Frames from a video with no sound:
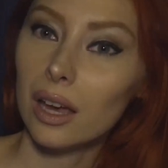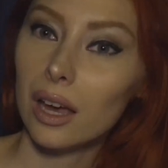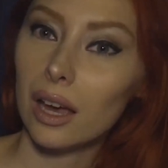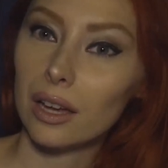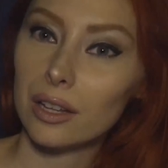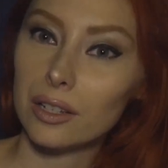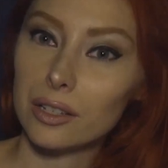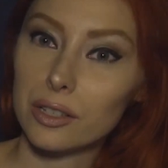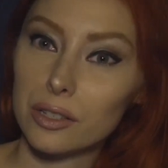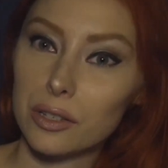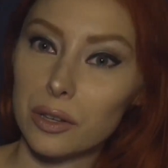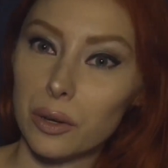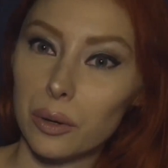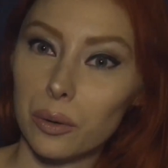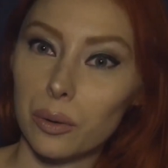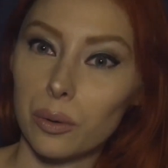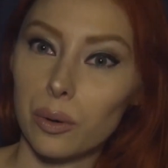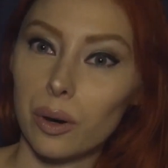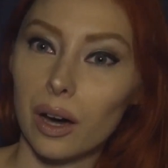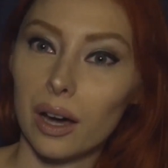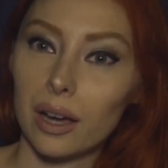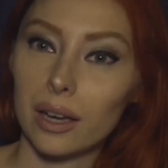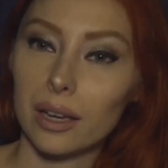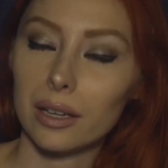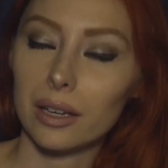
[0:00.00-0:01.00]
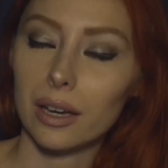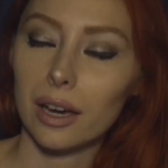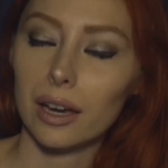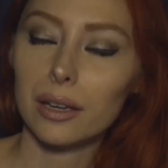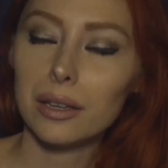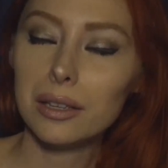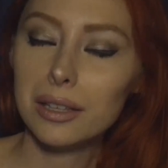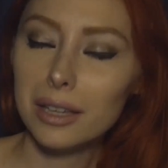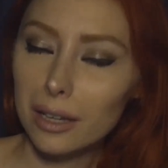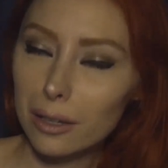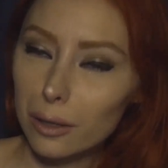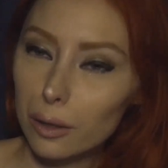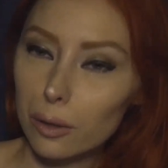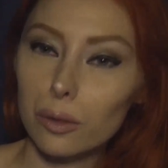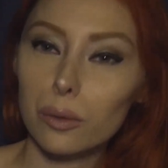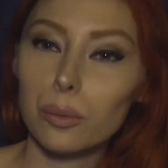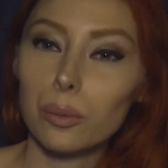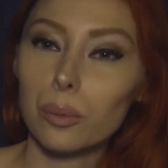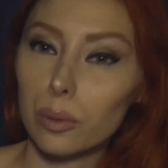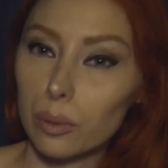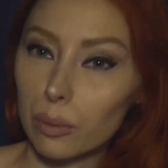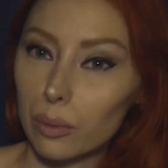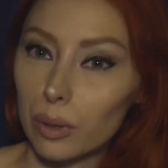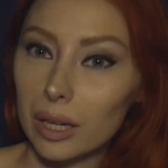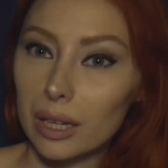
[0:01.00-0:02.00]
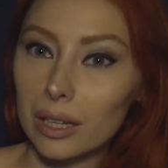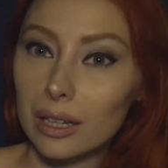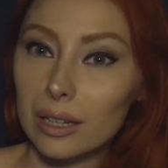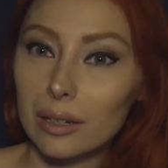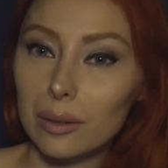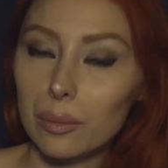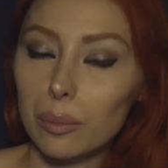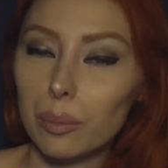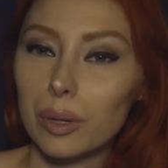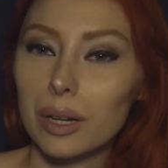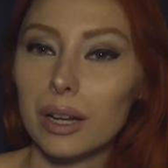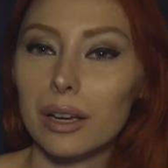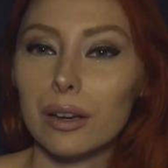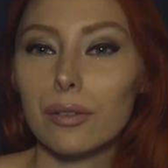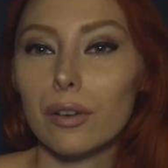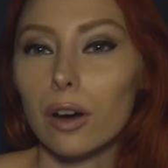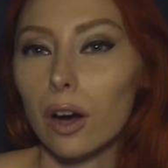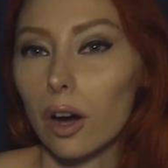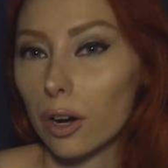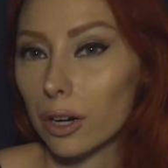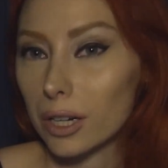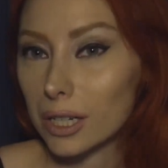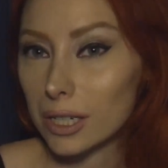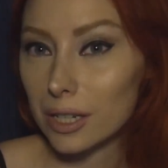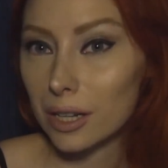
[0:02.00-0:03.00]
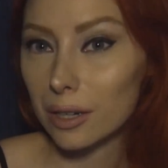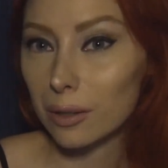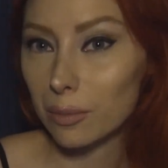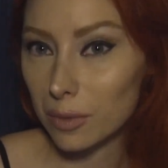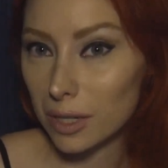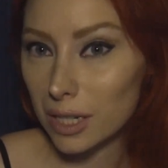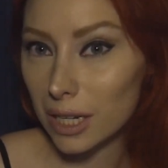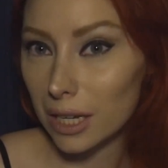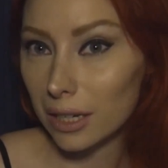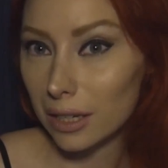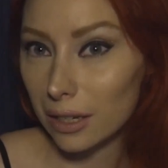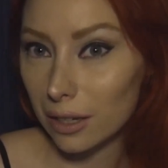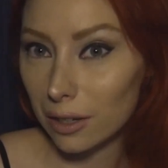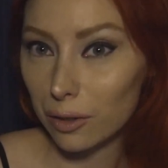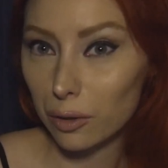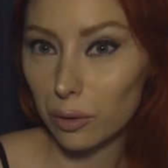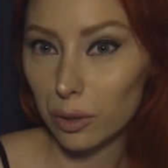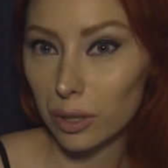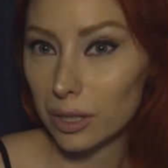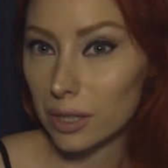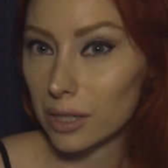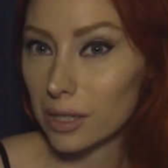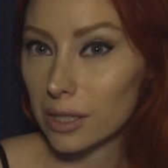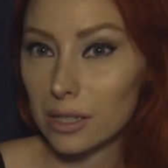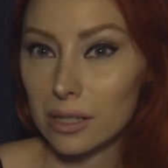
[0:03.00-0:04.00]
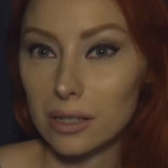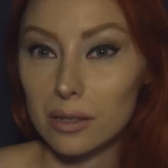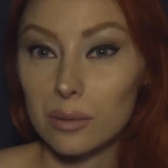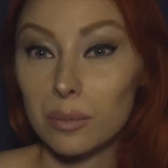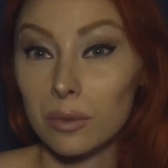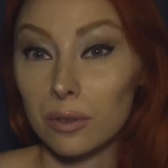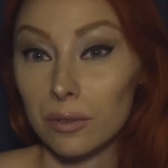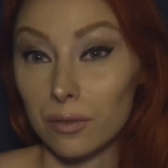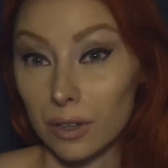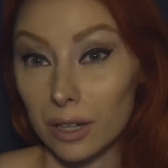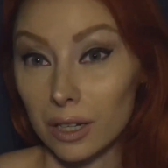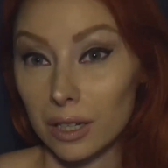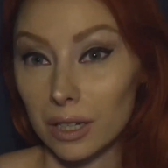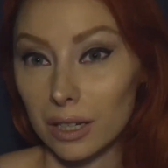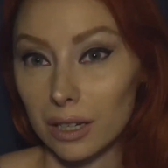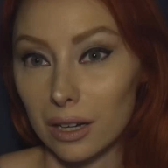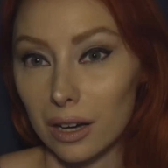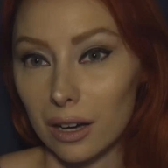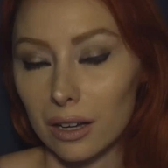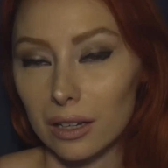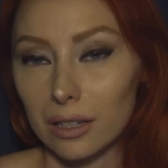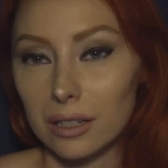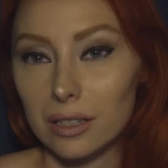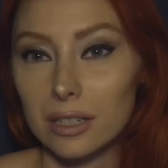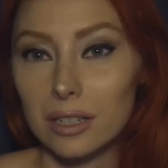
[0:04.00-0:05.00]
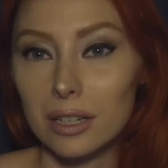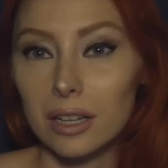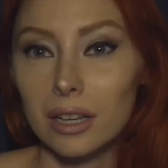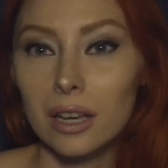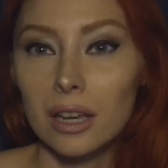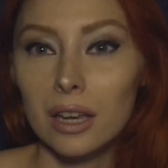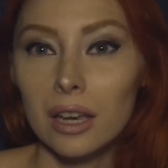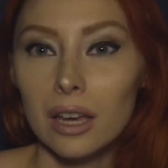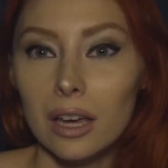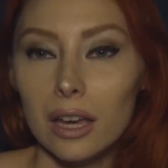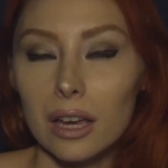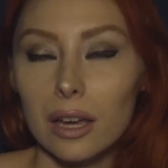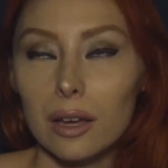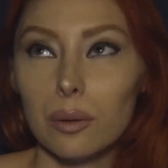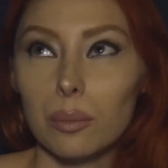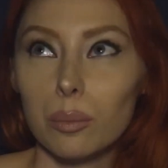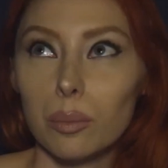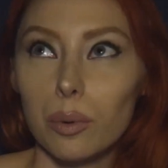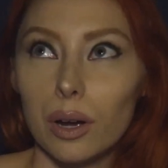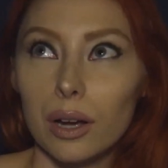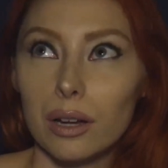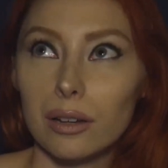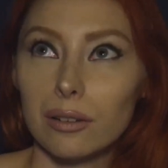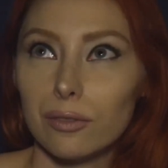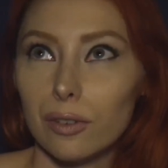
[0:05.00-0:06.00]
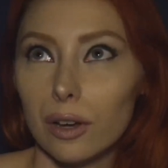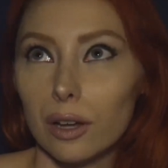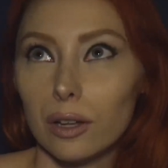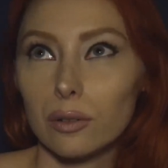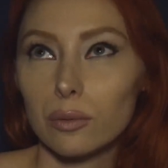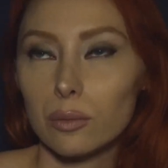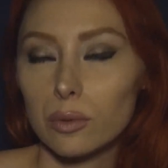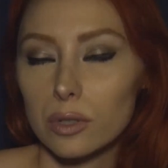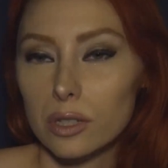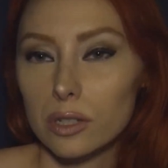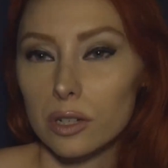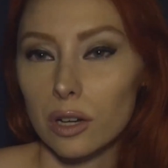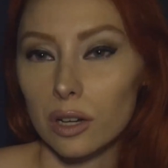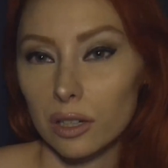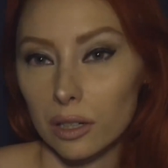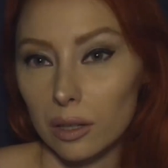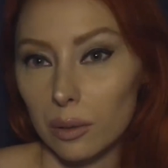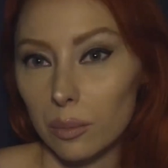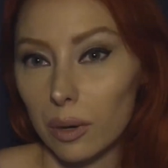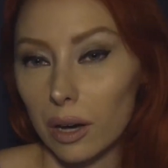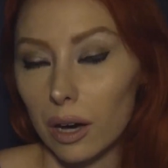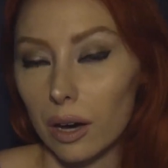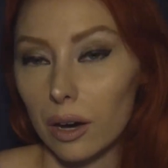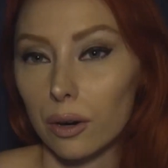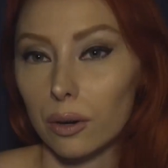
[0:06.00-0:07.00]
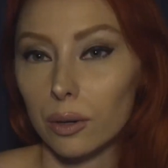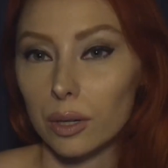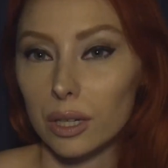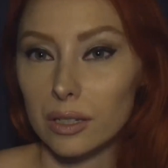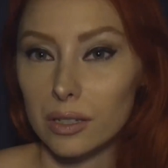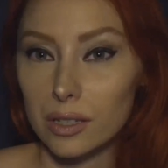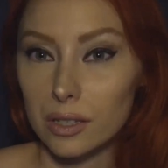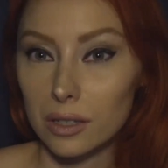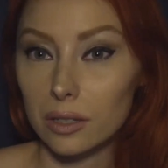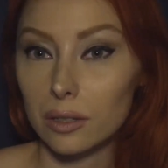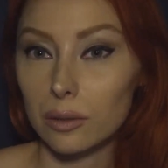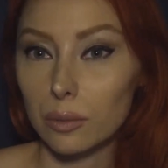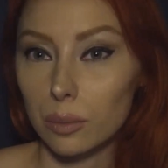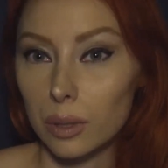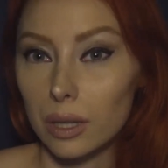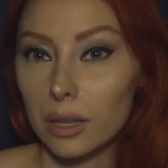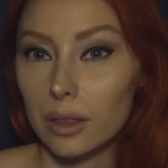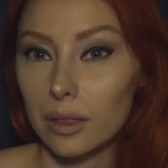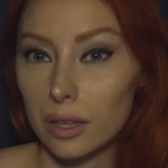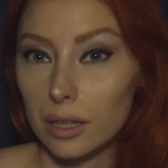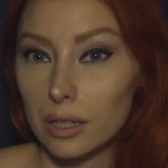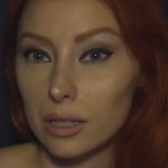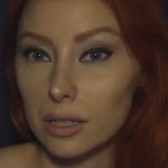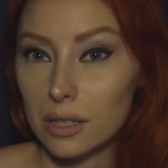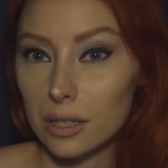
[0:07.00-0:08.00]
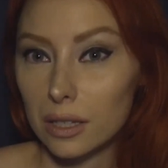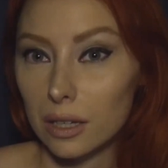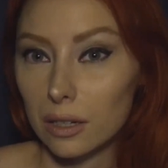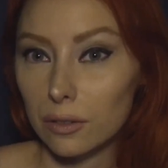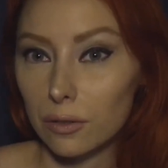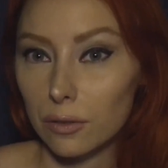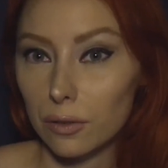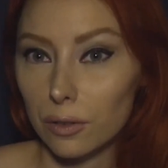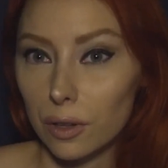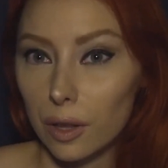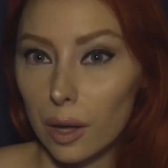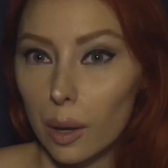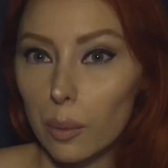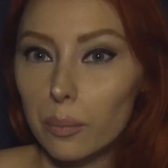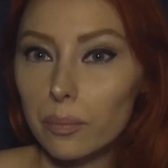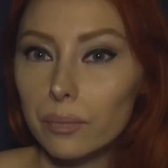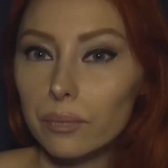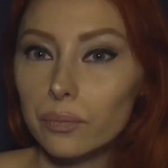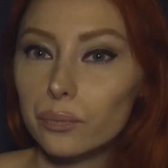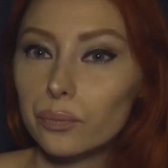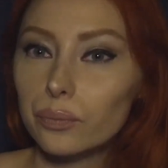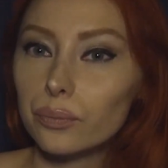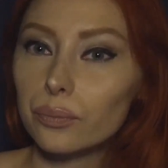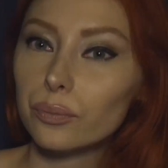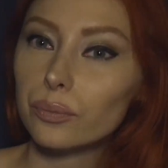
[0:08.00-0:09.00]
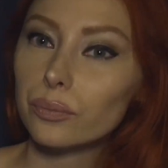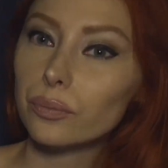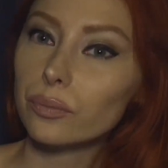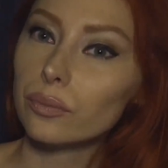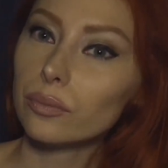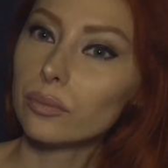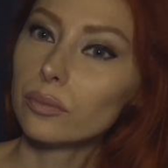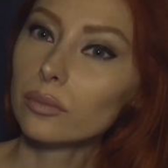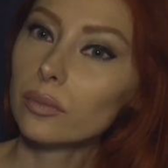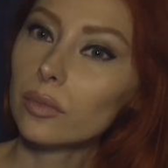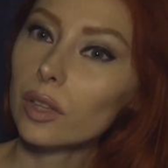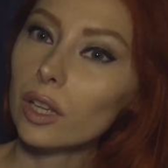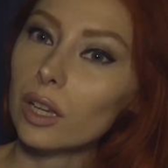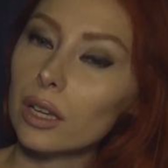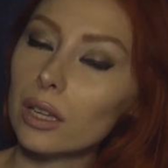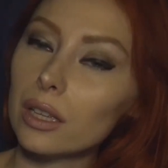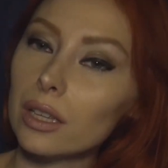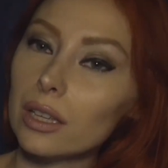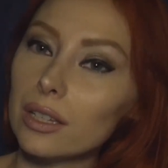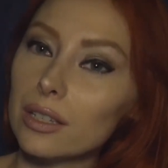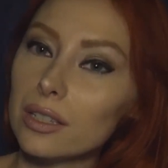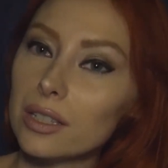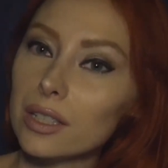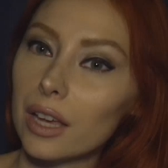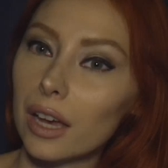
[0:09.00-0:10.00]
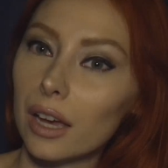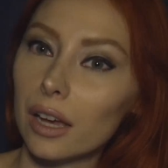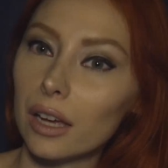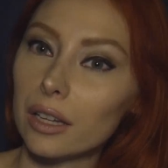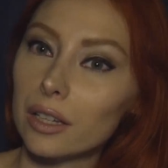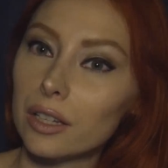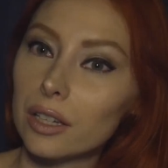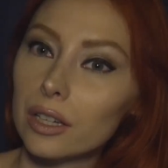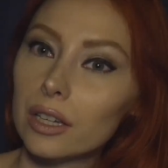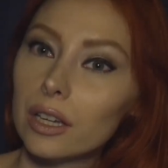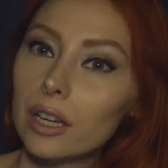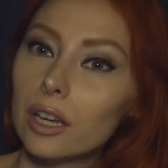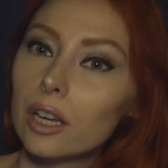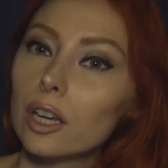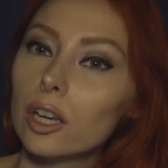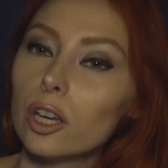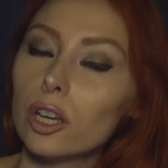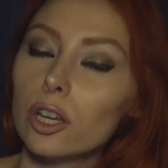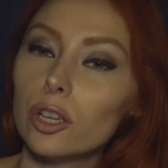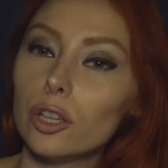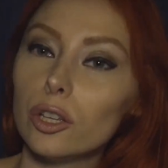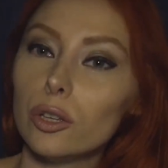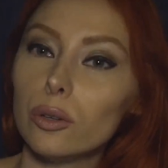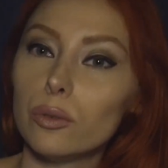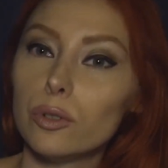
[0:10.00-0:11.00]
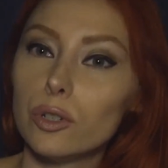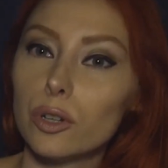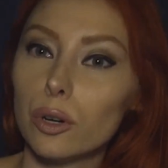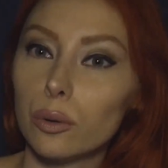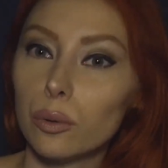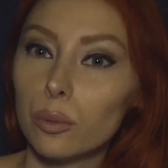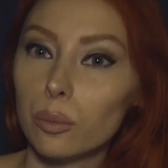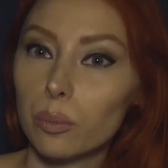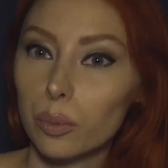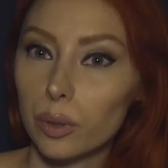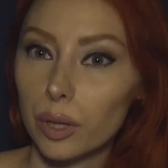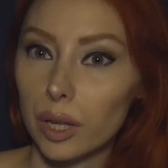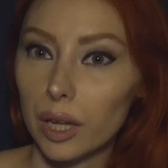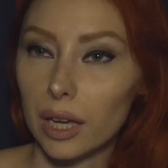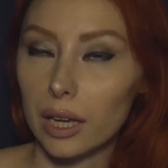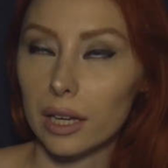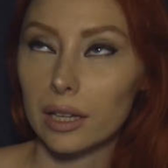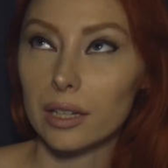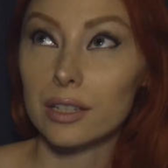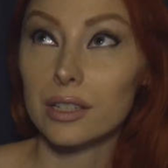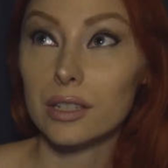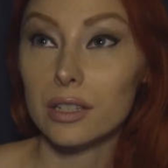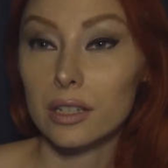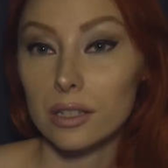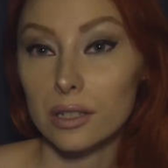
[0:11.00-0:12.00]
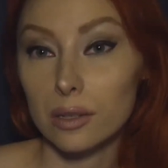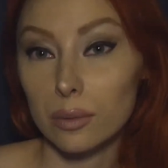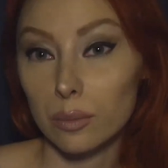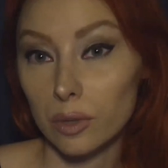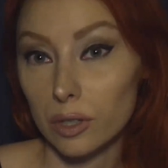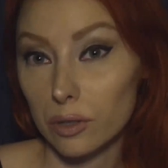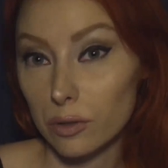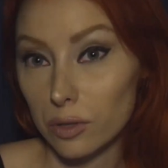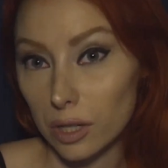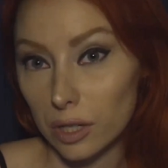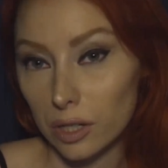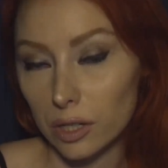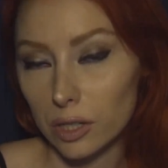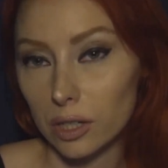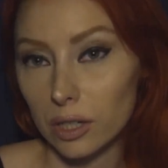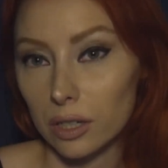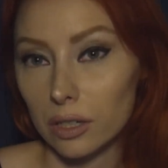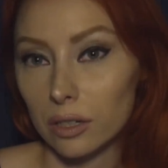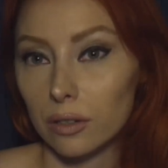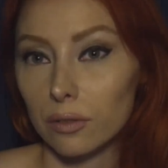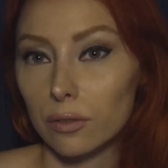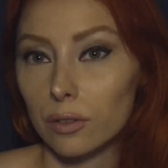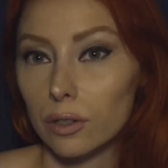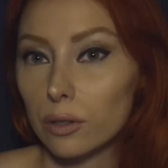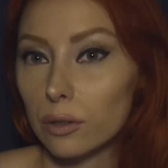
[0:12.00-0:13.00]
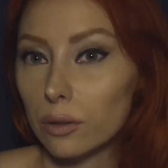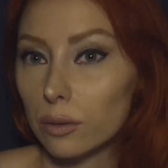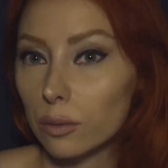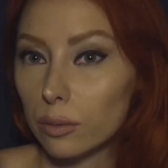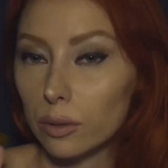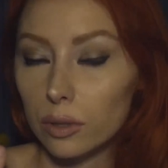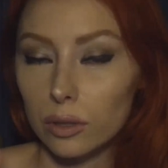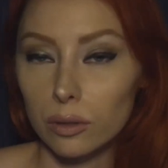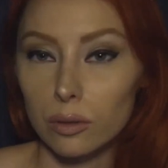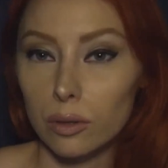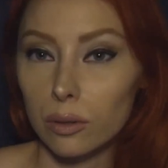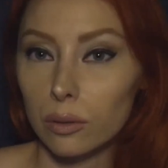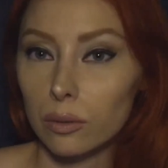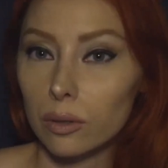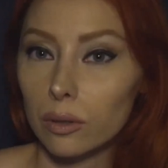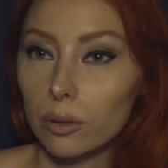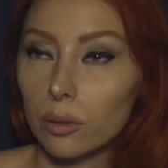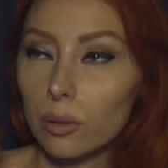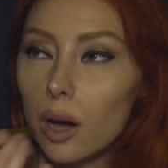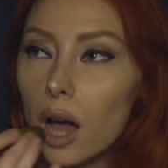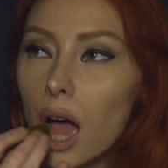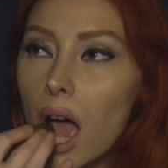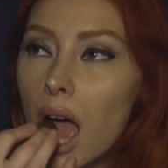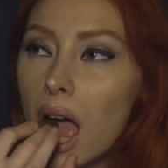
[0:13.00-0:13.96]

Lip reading: And so I get through it, but I have a hard time taking criticism of any kind. And Fallon was talking about how he's a little bit thin-skinned for that. He said, you don't play, because he's a musician, if you don't know.